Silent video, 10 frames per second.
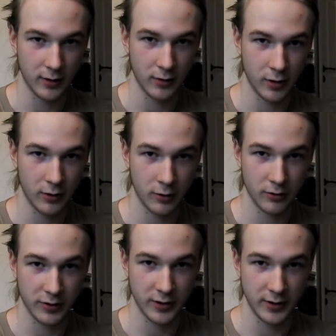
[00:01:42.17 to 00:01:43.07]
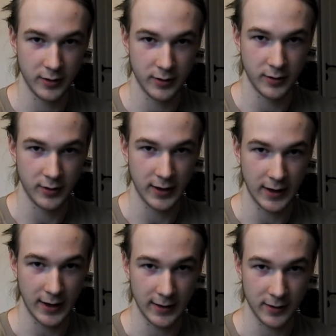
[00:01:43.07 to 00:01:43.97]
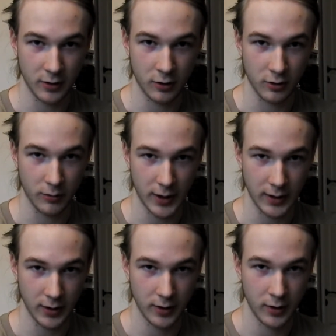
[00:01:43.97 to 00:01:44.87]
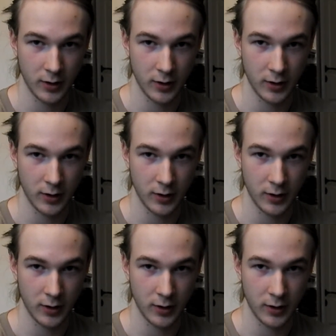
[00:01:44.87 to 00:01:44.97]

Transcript: those DNAs are combined.